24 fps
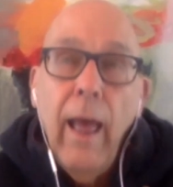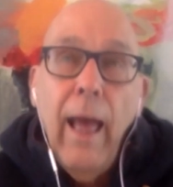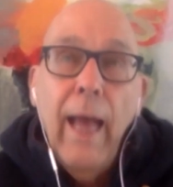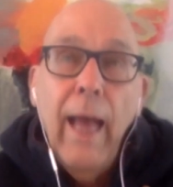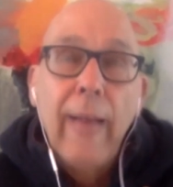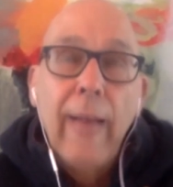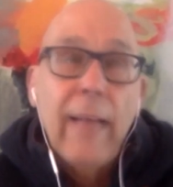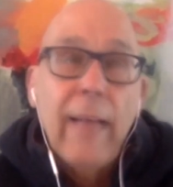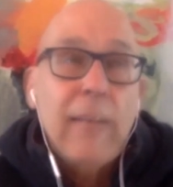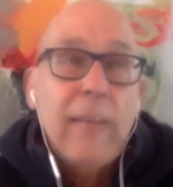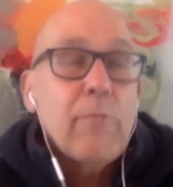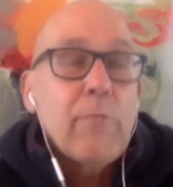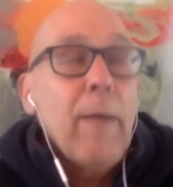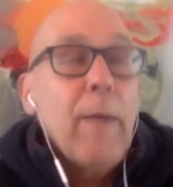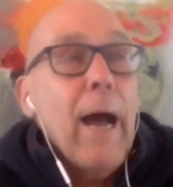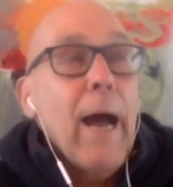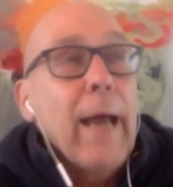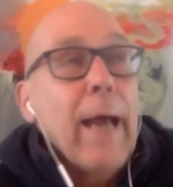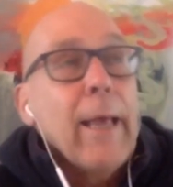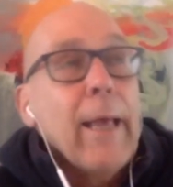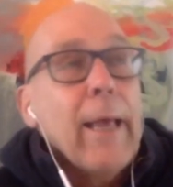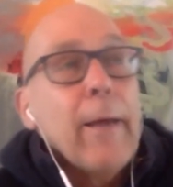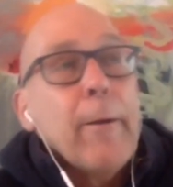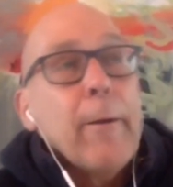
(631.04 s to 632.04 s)
And that's
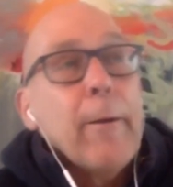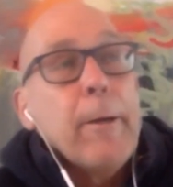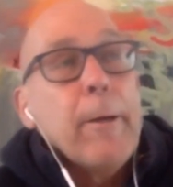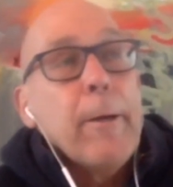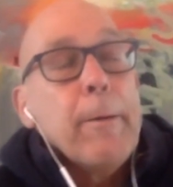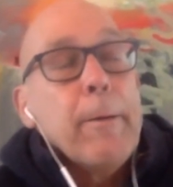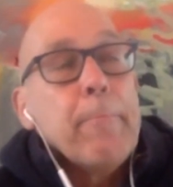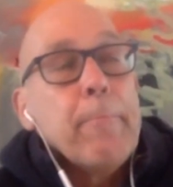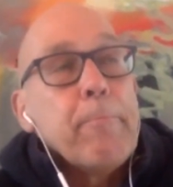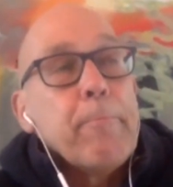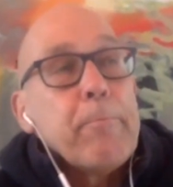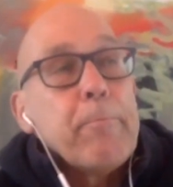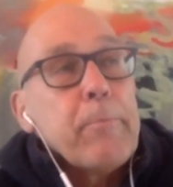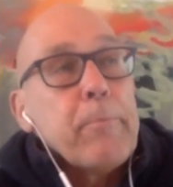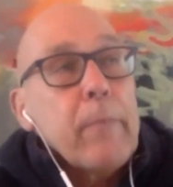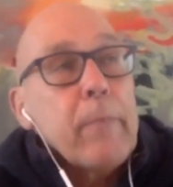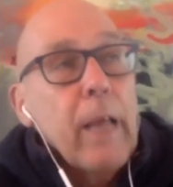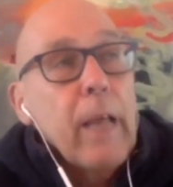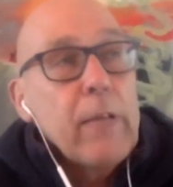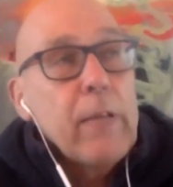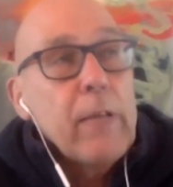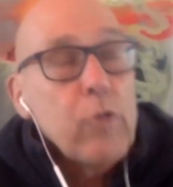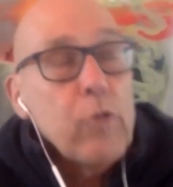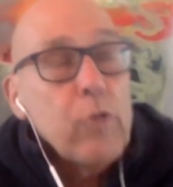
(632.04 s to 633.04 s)
my
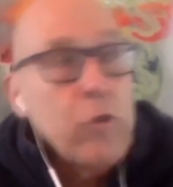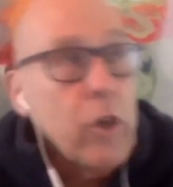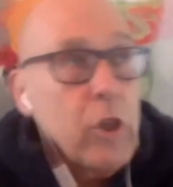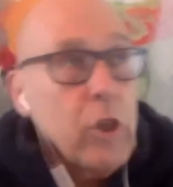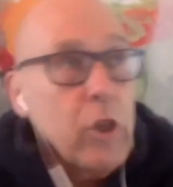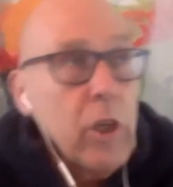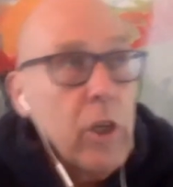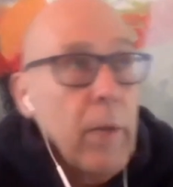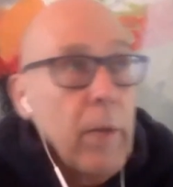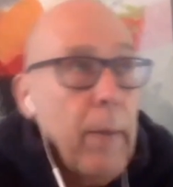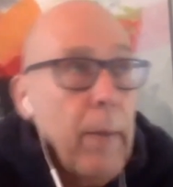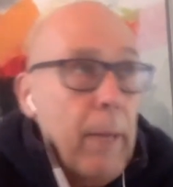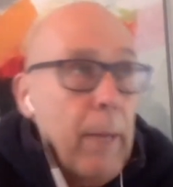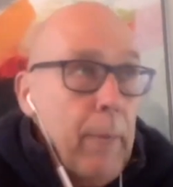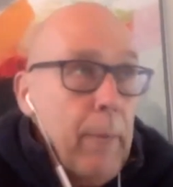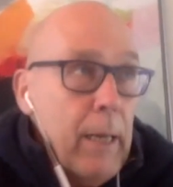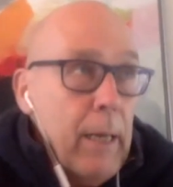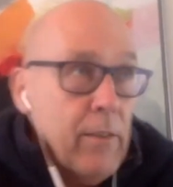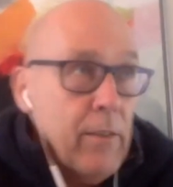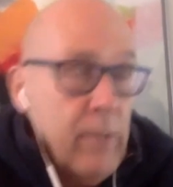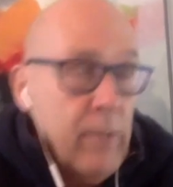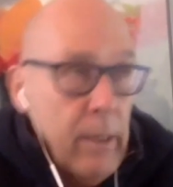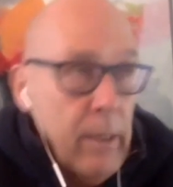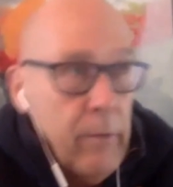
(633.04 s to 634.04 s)
introduction about
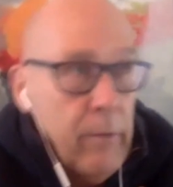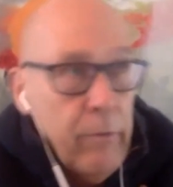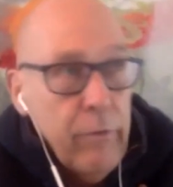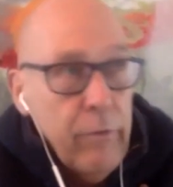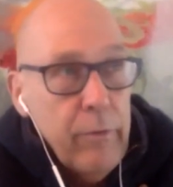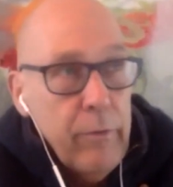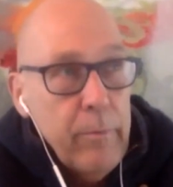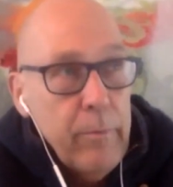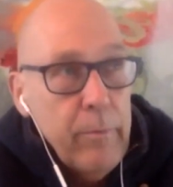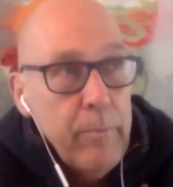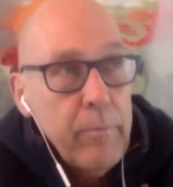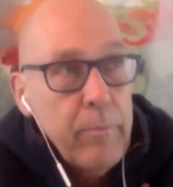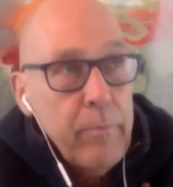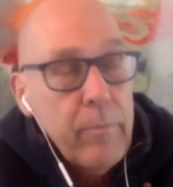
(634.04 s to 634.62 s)
myself.